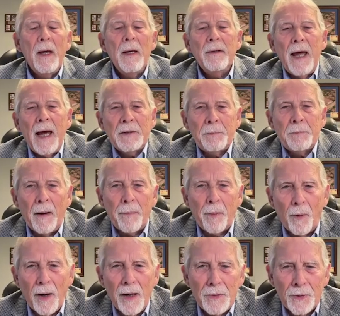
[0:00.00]
Tax
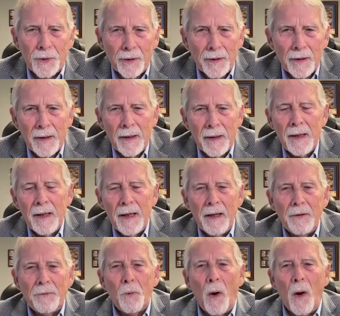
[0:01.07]
preparation
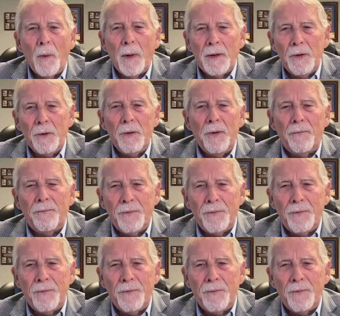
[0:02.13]
is what we do to